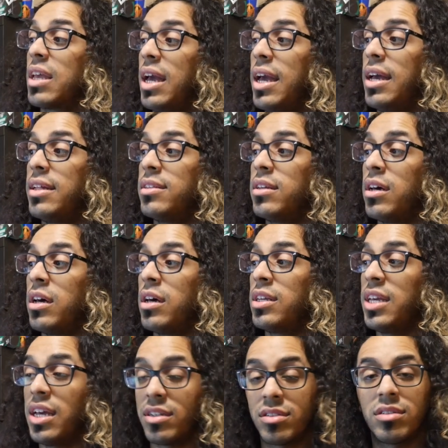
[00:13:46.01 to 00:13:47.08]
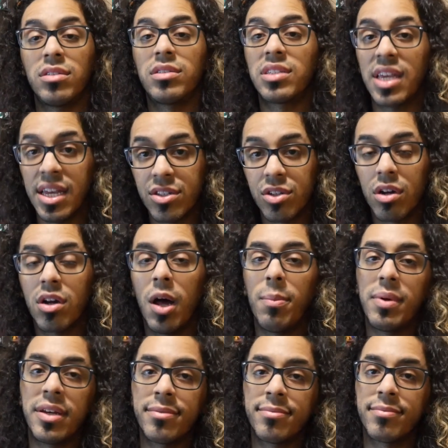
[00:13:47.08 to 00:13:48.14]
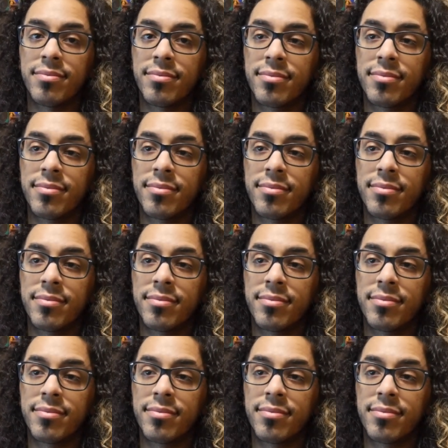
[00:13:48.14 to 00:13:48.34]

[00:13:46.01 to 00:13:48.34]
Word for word: And uh, yes, skits are coming.